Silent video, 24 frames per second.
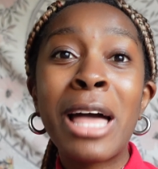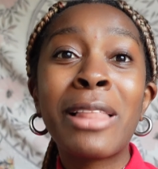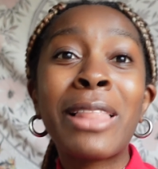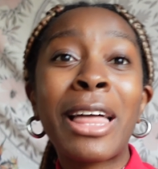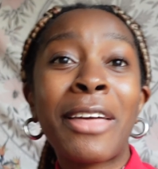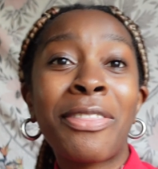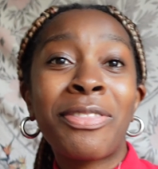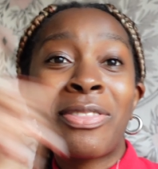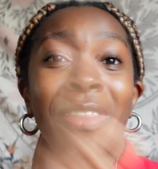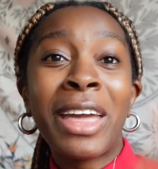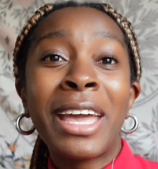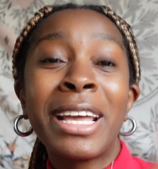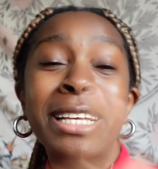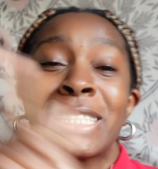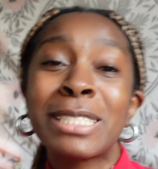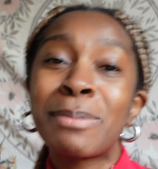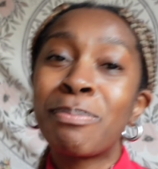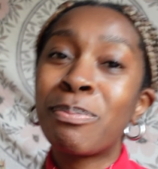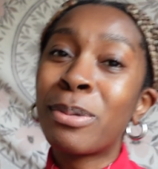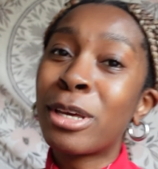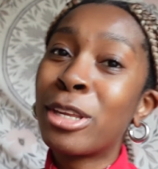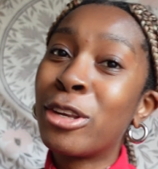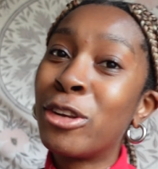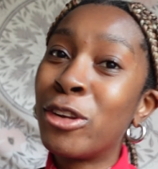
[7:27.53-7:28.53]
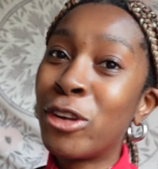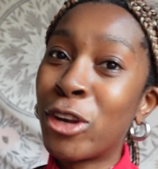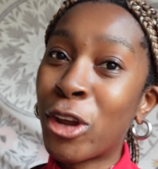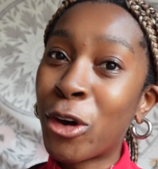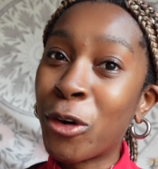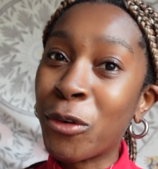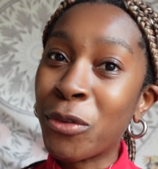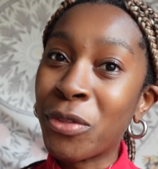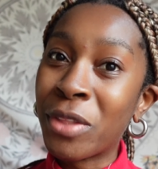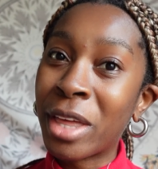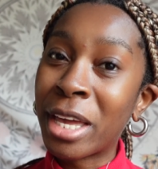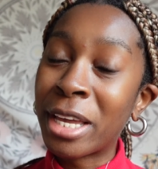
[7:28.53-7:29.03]
Like, thanks, but
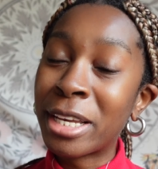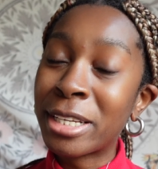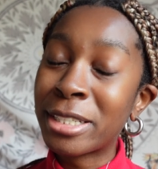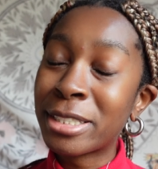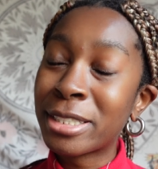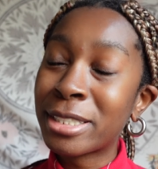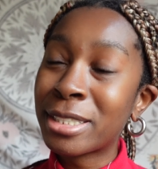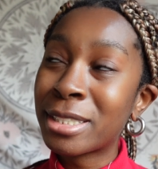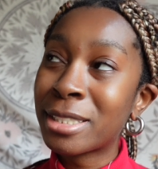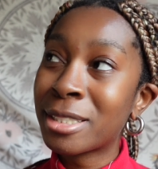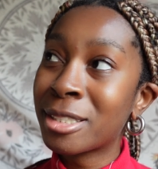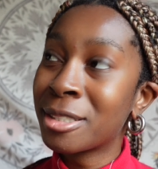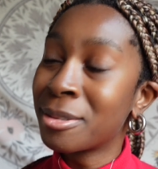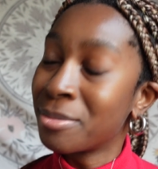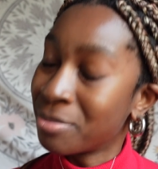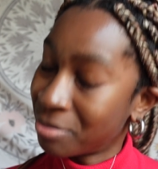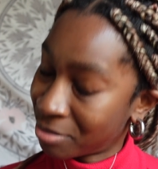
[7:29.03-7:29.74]
no thanks.